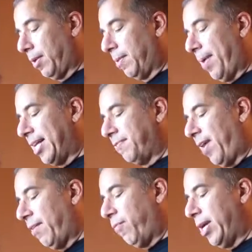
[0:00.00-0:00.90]
in the past
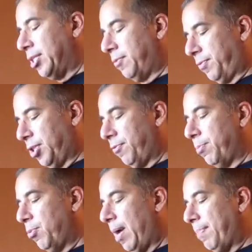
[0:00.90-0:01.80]
5 weeks, just
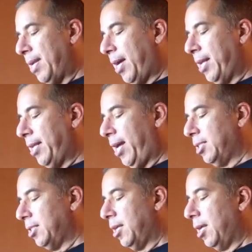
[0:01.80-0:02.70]
from doing my
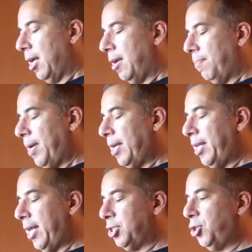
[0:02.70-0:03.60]
P90X,
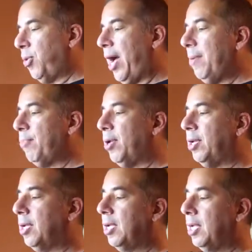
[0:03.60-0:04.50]
P90X2
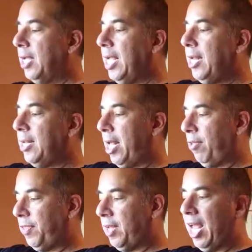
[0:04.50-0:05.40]
hybrid, eating
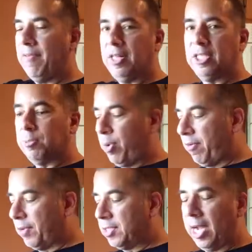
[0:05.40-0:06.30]
healthy and having this as
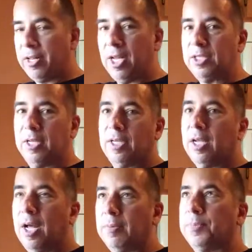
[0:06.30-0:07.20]
breakfast, I lost,
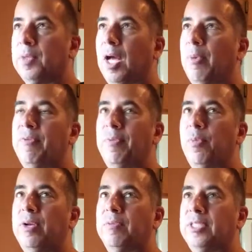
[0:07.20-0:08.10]
went
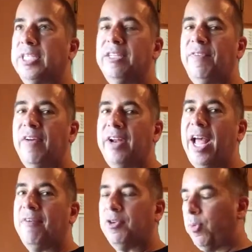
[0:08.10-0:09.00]
from 165 and a
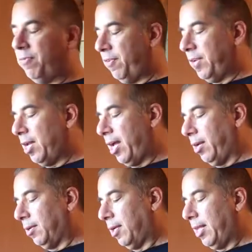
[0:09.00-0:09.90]
half to
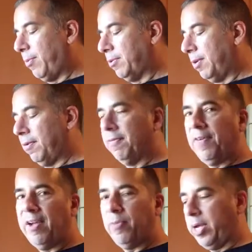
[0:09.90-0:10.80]
159, and that was
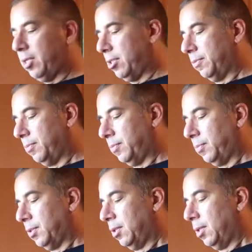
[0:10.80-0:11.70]
5 weeks.
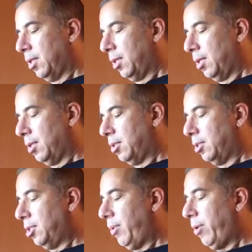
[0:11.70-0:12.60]

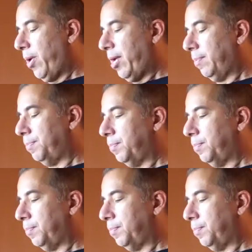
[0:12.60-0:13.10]
So anyway,